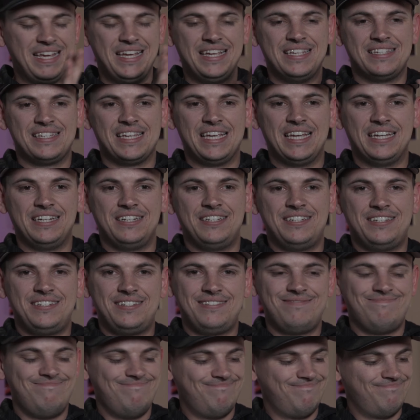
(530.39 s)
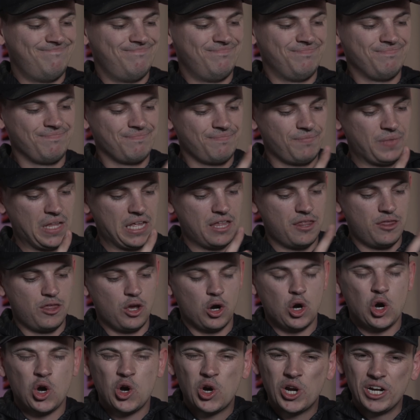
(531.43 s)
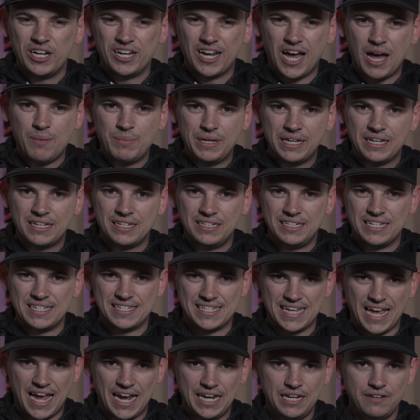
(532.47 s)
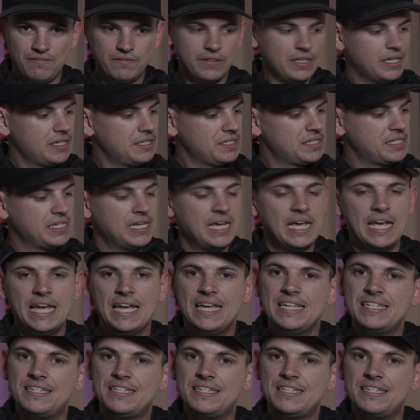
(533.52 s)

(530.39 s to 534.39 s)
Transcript: is the ergonomic design of this